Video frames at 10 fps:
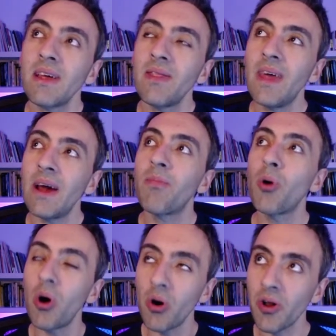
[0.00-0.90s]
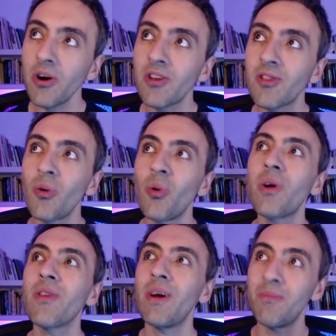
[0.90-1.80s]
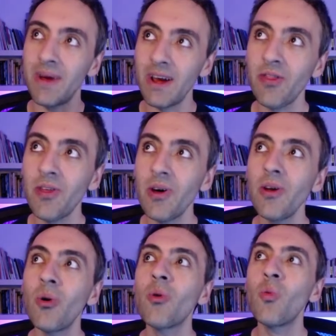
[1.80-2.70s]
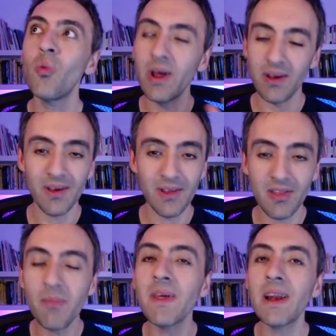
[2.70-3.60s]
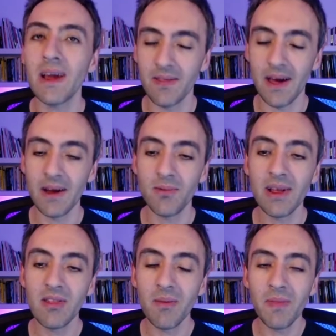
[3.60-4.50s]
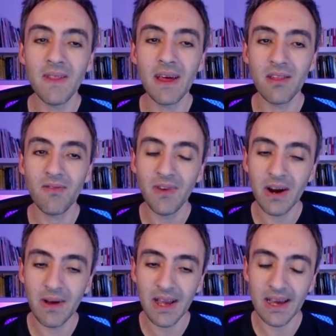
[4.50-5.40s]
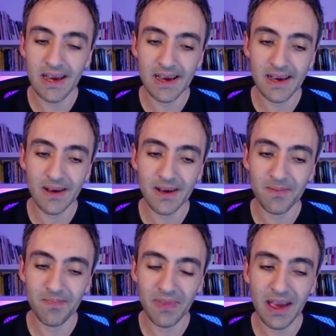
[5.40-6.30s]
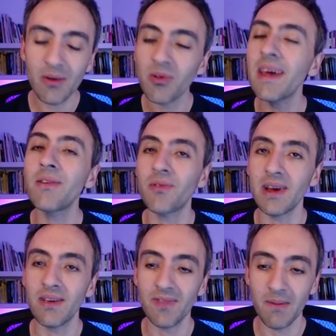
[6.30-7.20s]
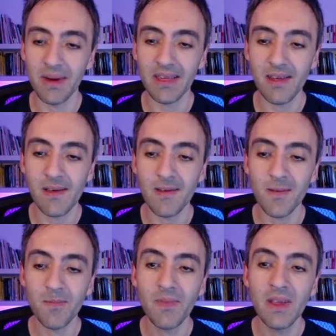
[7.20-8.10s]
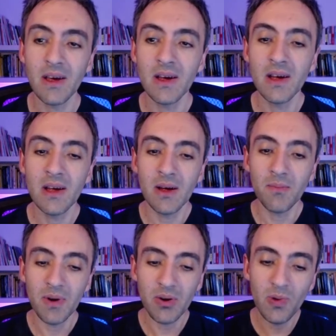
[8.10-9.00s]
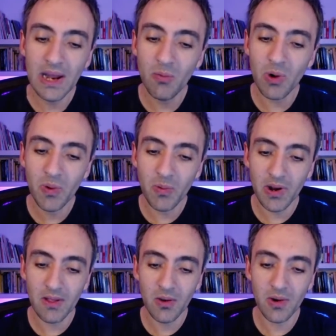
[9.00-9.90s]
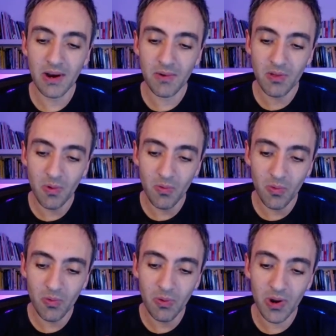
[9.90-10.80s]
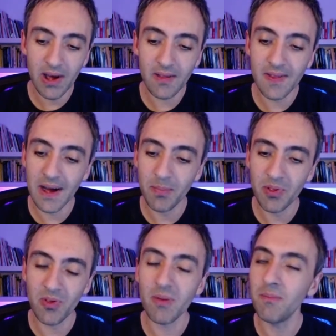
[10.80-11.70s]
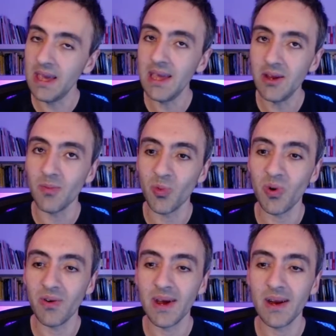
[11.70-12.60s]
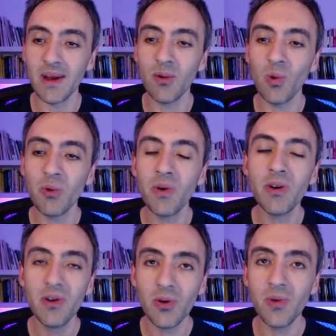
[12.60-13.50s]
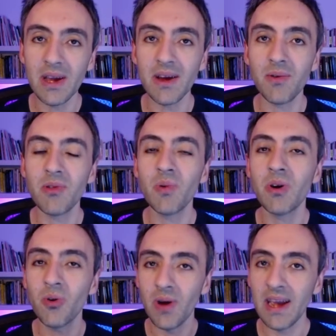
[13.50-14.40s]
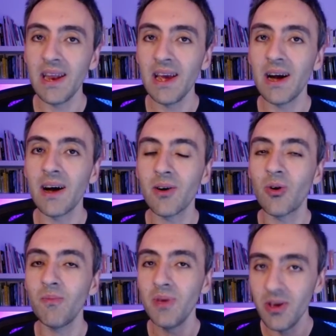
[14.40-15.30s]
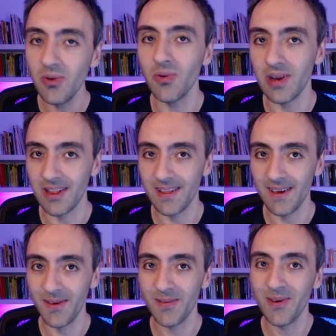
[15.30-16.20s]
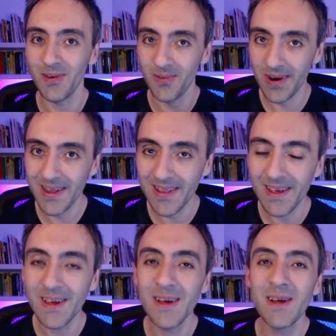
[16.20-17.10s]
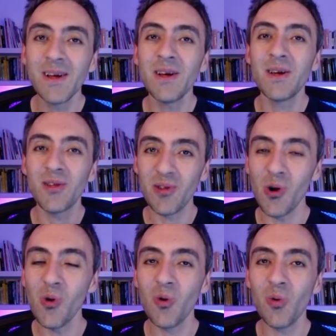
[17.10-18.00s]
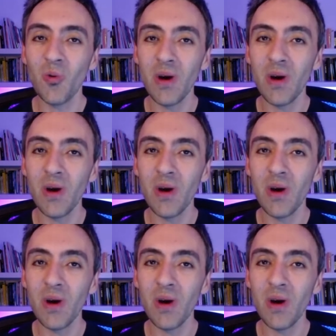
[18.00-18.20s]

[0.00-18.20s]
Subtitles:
their product or their method or something like that, right? Something that is very egocentric, if that makes sense. But really what we want to do here is we want to adapt to the medium we're in. And what we're doing here is we're creating a community, right? So